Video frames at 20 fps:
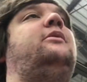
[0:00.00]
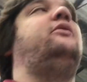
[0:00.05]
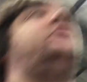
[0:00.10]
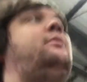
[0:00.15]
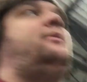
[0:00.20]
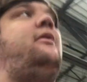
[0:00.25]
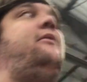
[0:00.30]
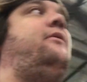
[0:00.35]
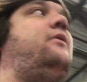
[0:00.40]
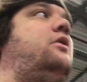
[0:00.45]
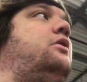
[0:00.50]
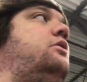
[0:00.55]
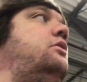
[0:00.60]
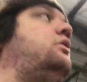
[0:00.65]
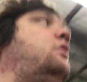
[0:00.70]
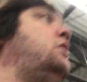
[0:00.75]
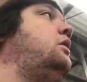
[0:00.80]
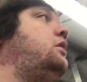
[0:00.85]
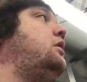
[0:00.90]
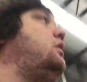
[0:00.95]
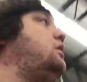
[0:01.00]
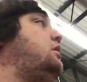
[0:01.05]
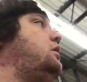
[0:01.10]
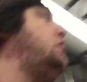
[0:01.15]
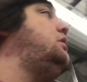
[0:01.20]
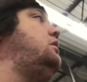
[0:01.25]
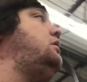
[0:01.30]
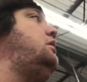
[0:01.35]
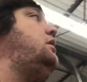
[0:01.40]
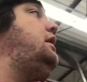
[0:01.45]
be from my phone,
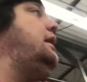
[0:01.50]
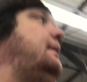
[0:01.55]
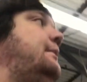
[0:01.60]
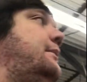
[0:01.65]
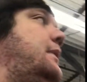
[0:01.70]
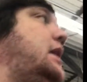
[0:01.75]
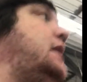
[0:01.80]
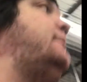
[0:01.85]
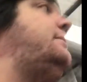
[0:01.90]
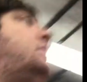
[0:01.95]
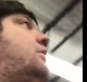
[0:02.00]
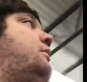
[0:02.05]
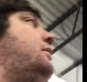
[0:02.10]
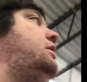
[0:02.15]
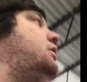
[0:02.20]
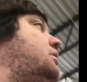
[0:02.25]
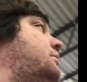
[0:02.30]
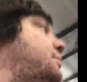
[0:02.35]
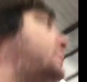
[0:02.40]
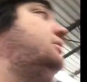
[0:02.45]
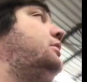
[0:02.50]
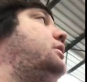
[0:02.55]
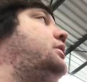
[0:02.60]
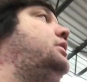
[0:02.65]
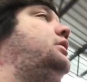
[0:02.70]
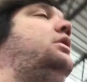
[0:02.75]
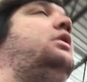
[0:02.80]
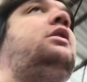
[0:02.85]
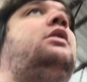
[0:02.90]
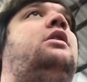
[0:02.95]
and maybe we
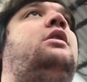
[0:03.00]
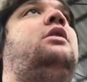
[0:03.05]
upgrade